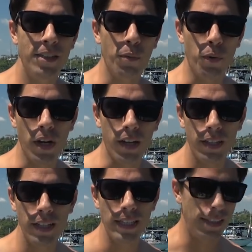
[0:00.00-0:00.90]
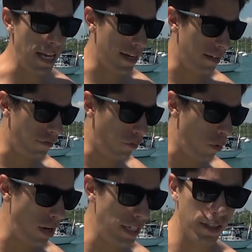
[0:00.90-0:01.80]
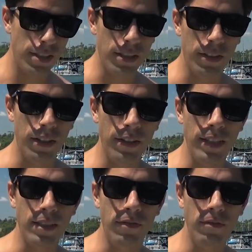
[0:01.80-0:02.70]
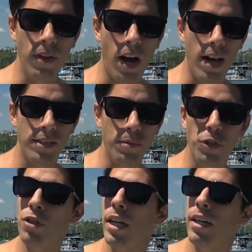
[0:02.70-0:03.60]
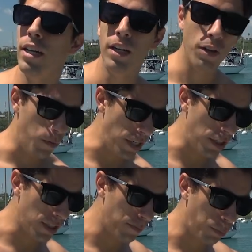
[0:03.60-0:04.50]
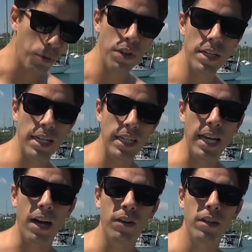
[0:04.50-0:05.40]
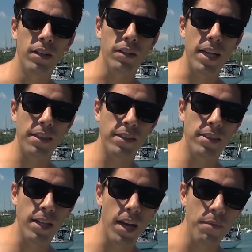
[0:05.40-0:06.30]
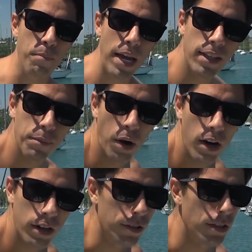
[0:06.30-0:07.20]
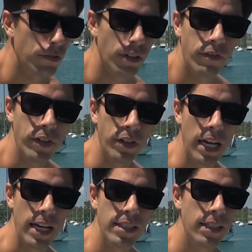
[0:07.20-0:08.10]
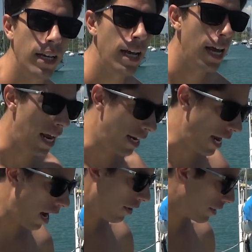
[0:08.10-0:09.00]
to work. It's taken 4 years to learn this awesome trick where you just pull the dinghy out, let the sun bake the barnacles for a few days, and now